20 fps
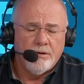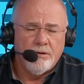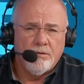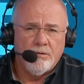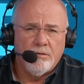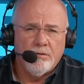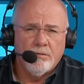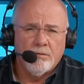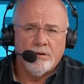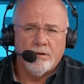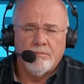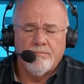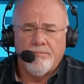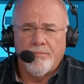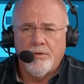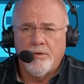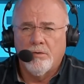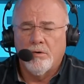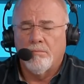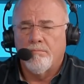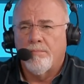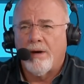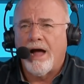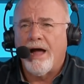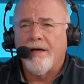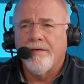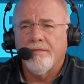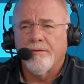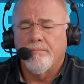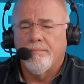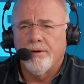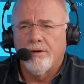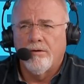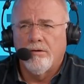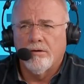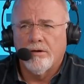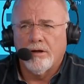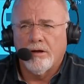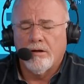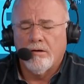Now you could buy the
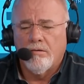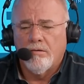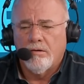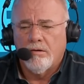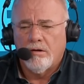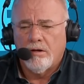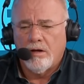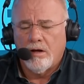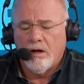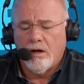building.